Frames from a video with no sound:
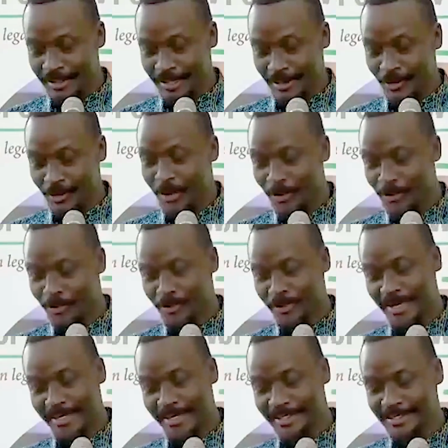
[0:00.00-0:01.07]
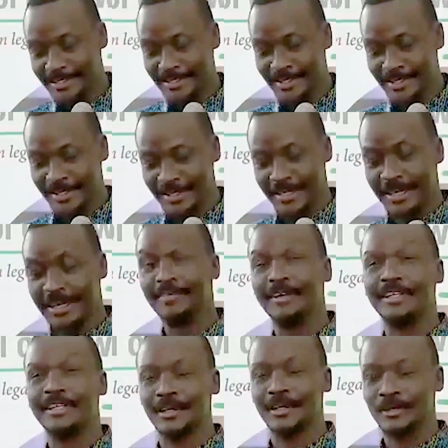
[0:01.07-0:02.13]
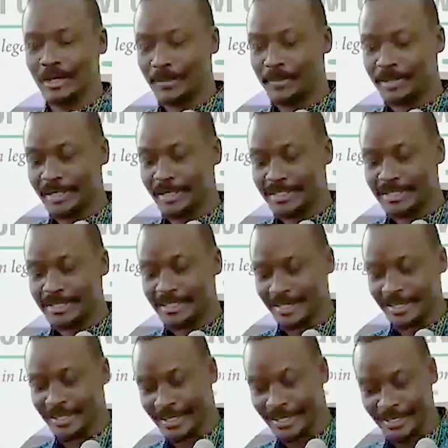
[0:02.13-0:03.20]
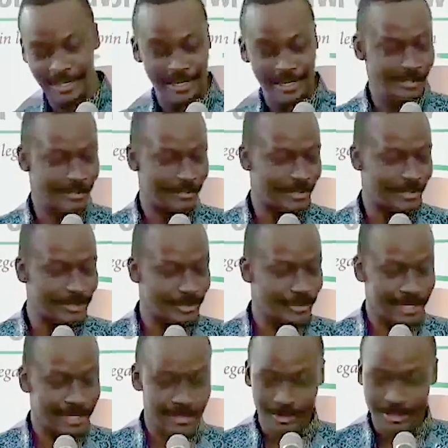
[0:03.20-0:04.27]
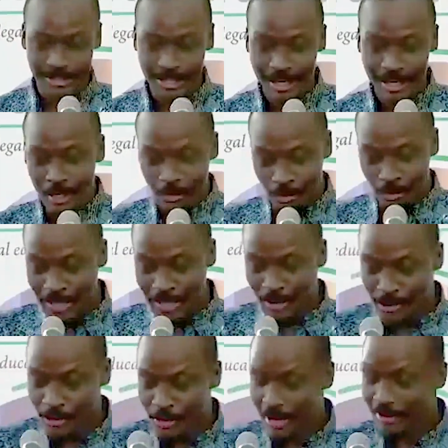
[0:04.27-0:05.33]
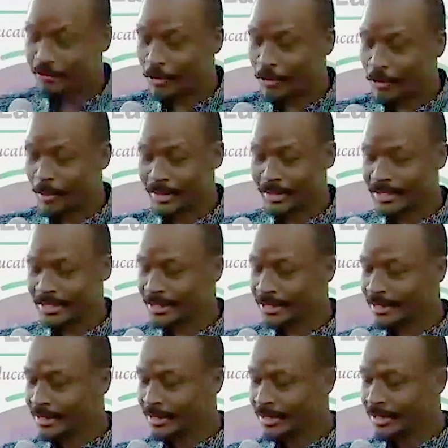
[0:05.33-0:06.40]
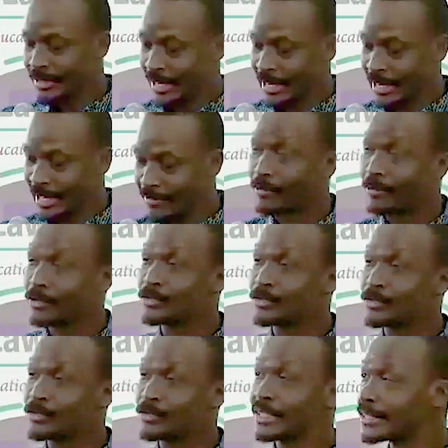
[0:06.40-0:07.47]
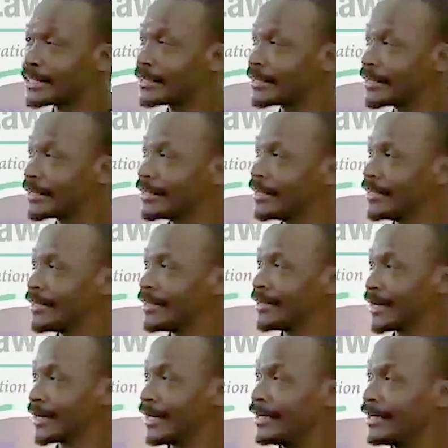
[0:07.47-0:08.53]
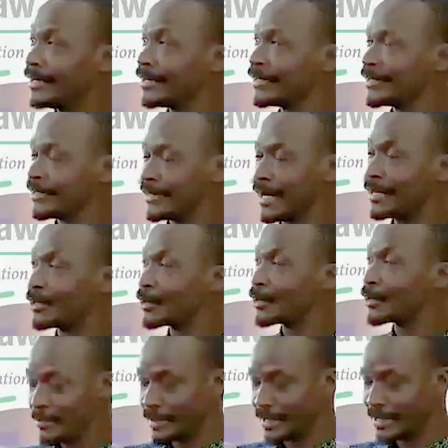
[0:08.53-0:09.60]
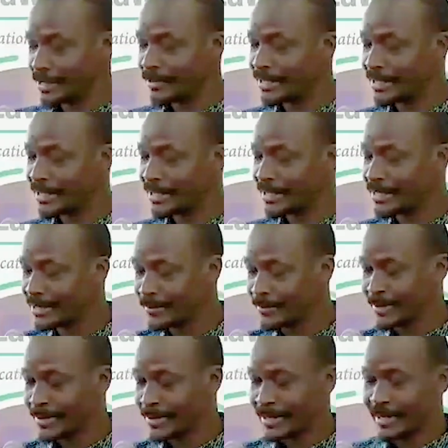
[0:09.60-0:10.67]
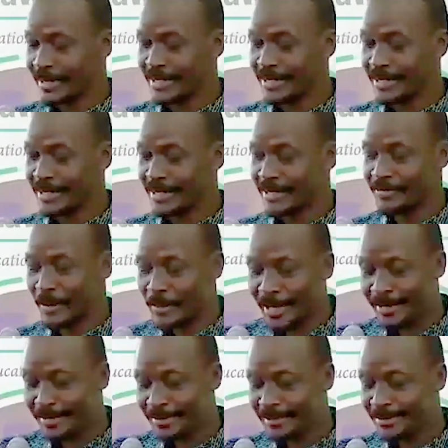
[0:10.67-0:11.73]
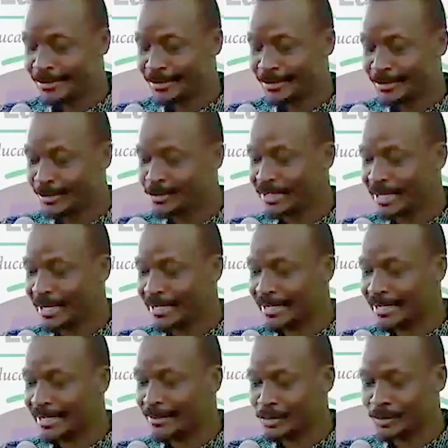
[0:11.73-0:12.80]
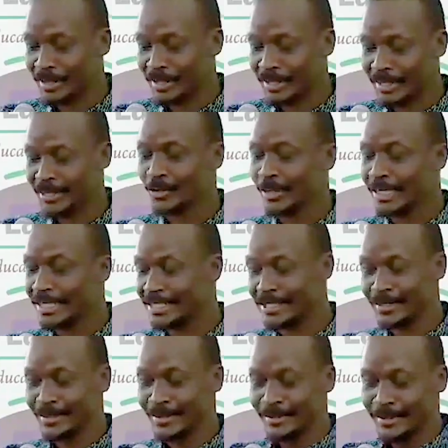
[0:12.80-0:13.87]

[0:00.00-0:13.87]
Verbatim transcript: I don't know how true that is. I never tried to capture the stick in any of those occasions. So today I also have four points and I have four sweets. Okay. I'll throw them at the audience. And if I'm lying, also return them to me to eat.